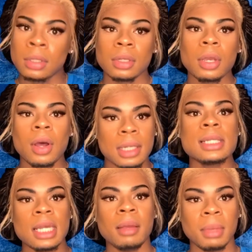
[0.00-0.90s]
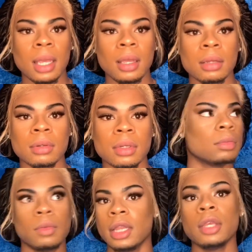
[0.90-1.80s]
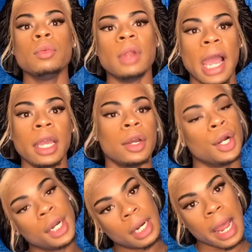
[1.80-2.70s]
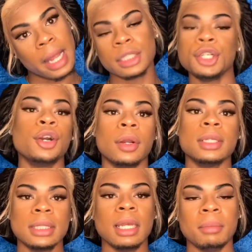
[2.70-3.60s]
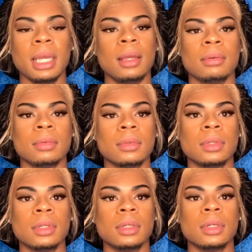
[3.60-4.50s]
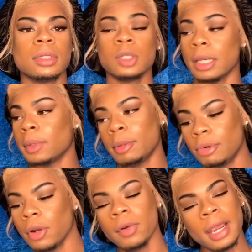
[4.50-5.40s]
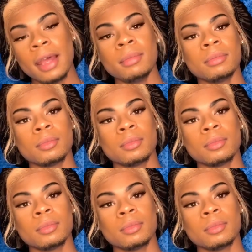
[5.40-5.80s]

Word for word: you're gonna see me, whether you like it or not, you're gonna see me. So get with the program